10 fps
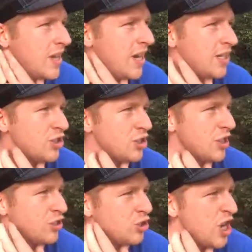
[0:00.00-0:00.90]

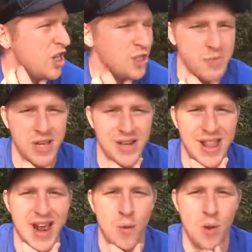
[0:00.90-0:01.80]
It's changed me in a
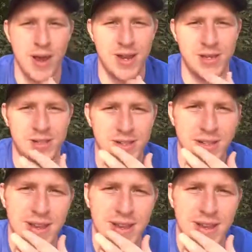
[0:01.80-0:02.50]
lot of ways,